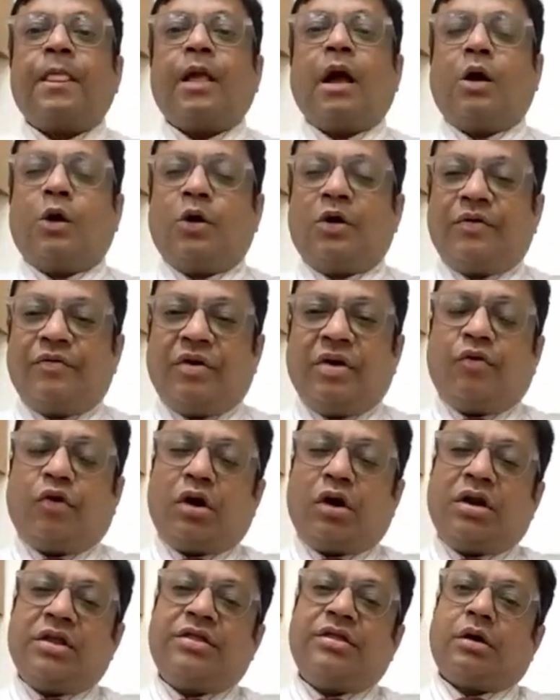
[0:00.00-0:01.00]
However,
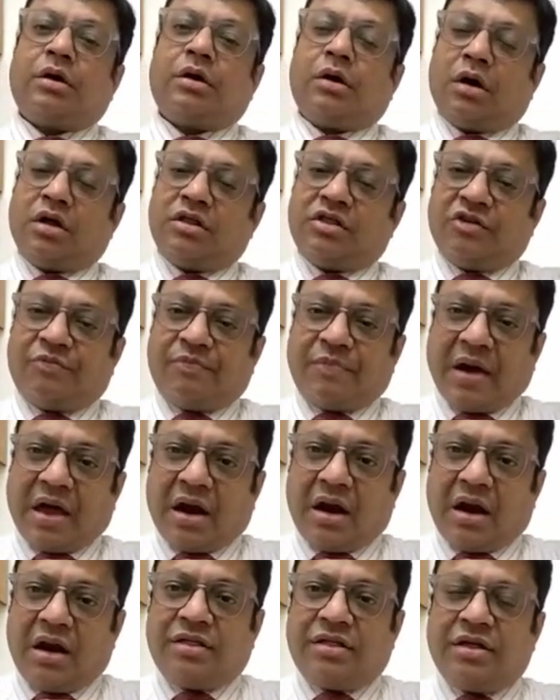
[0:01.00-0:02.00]
what is the cause of
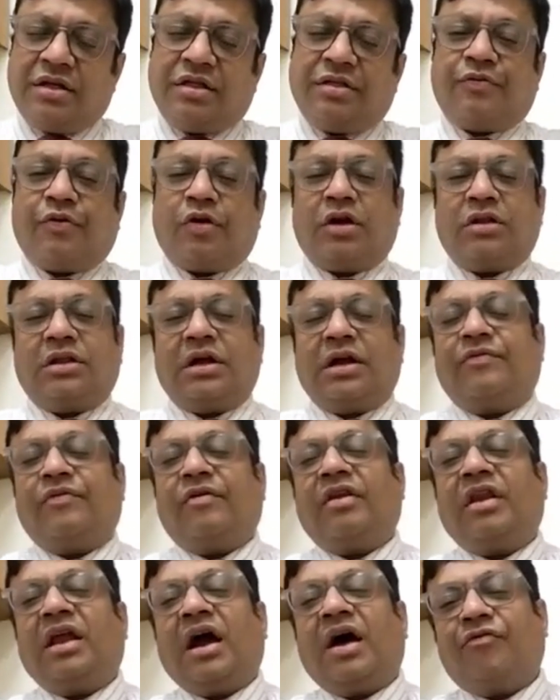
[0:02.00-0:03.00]
paralysis? For that,
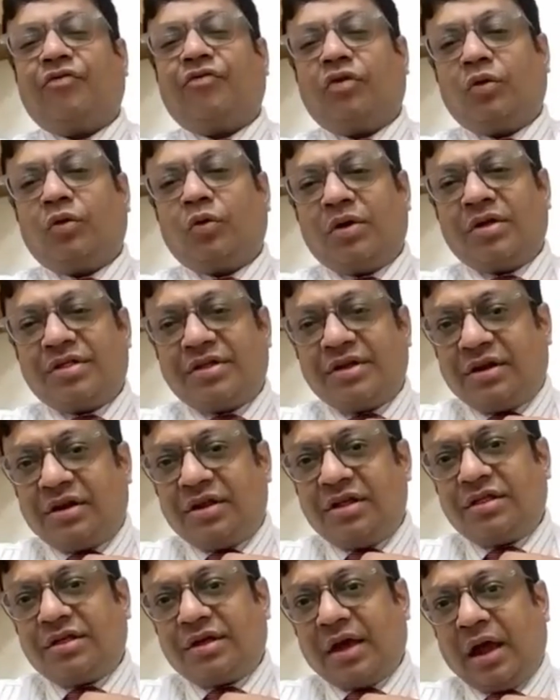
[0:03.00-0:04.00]
we'll have to do a
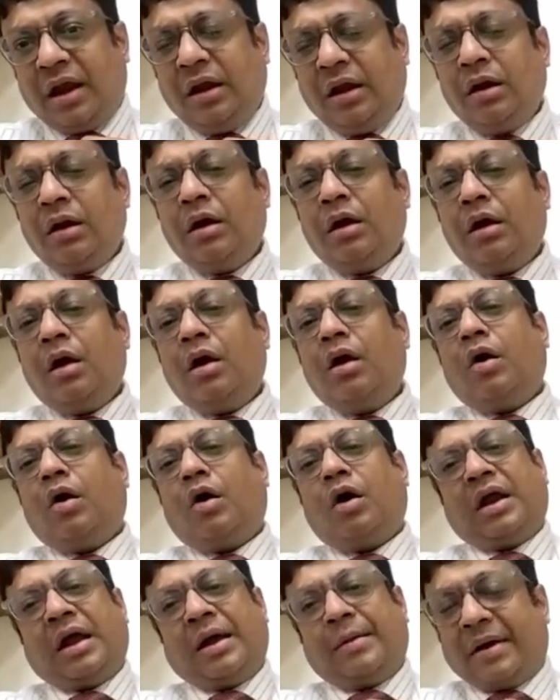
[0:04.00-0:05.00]
CT scan
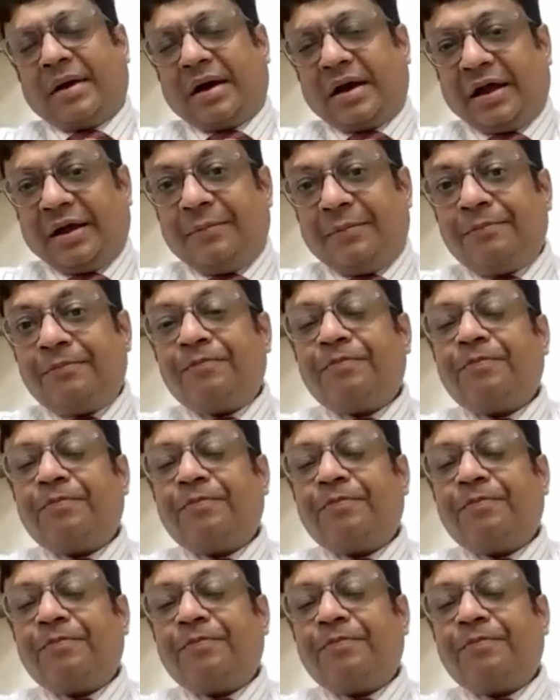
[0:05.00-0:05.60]
or MRI.